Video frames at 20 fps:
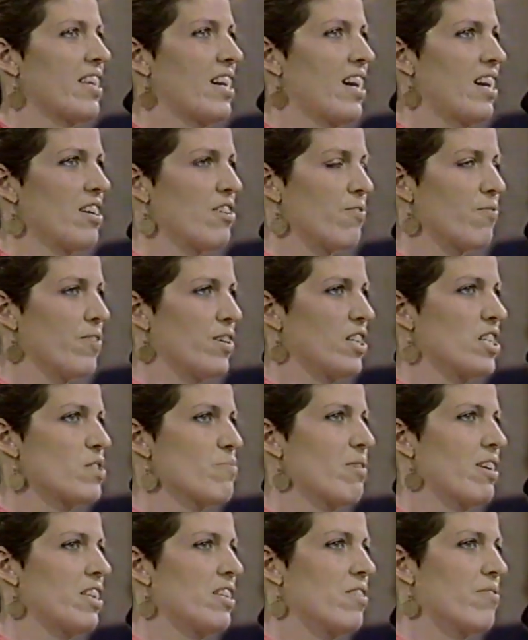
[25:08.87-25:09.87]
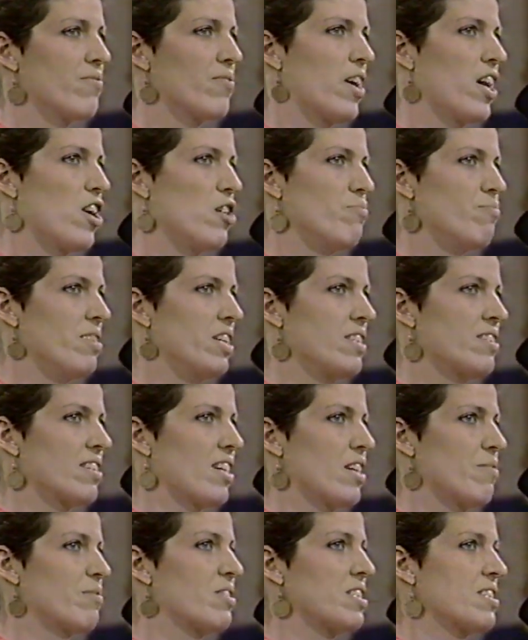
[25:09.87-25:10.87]
that, your feelings about the
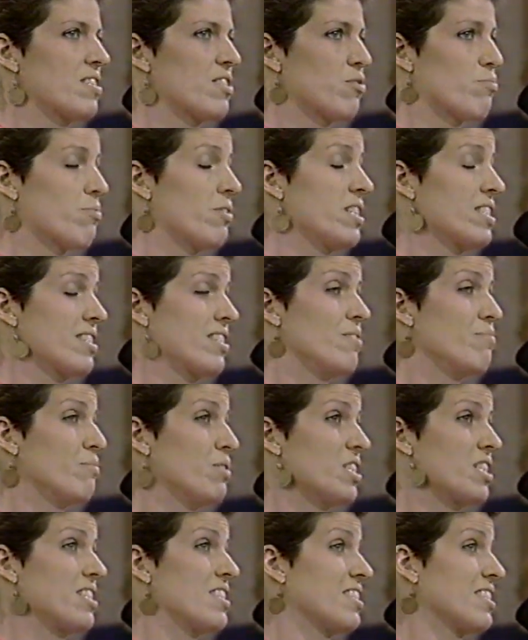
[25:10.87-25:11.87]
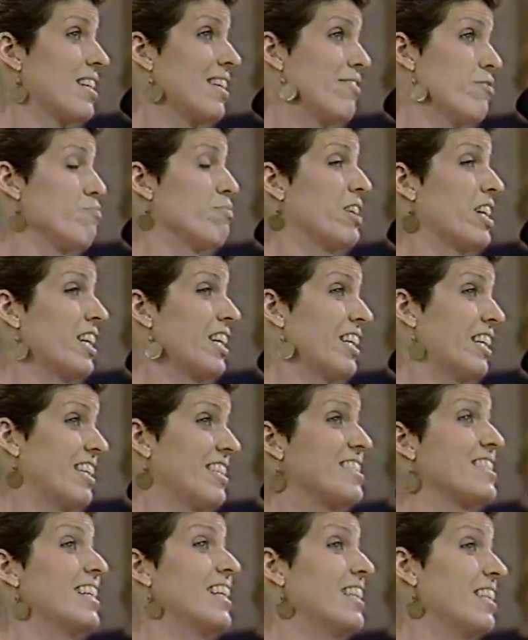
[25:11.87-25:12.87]
environment, I'm concerned President Bush does not even plan
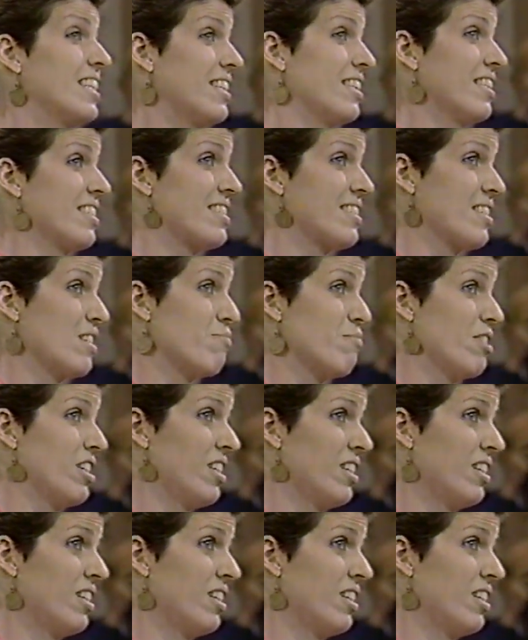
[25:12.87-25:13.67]
on attending this summit. Uh,